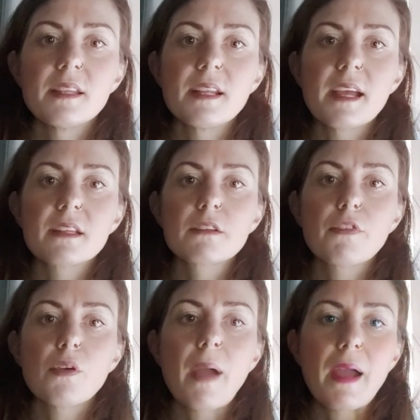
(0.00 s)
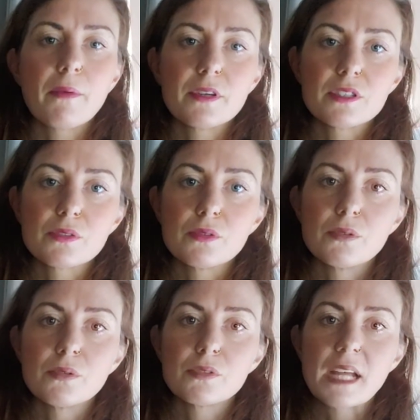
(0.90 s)
next few hours
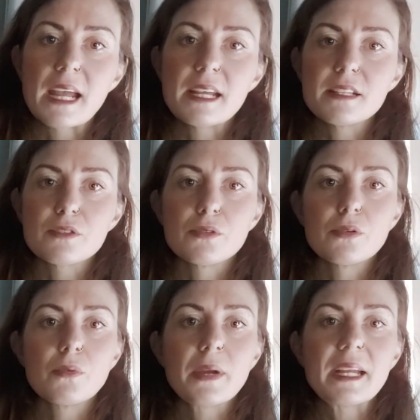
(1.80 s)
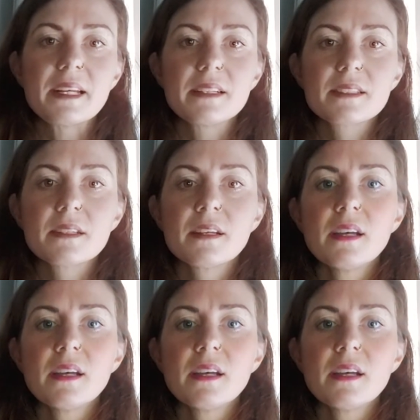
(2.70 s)
or days or weeks.